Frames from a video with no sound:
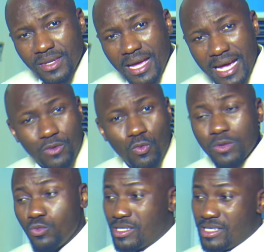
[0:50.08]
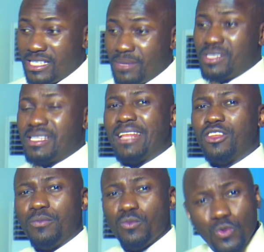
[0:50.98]
Anyone who sees him stand
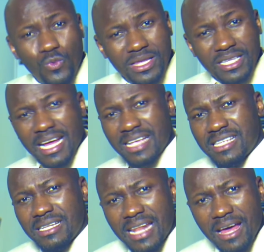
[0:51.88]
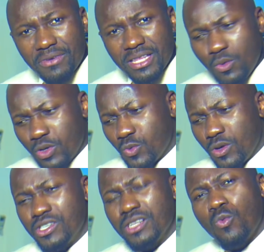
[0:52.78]
up will read it and start laughing. He was
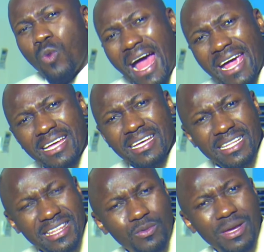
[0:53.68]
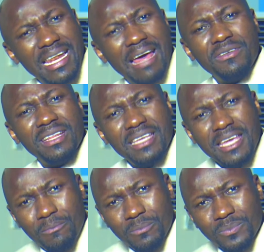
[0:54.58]
wondering why they were laughing at
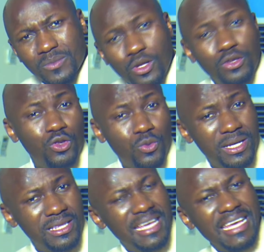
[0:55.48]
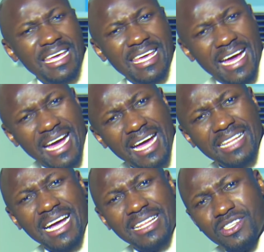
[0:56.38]
him, not knowing he
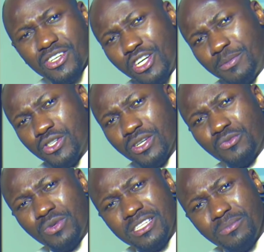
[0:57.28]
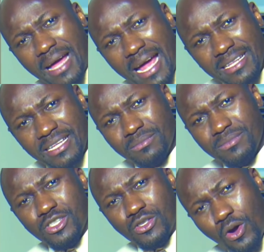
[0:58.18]
had an inscription written behind him,
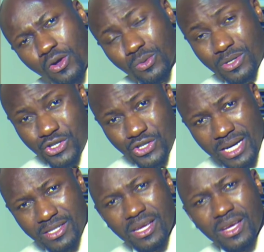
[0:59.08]
stuck to his shirt,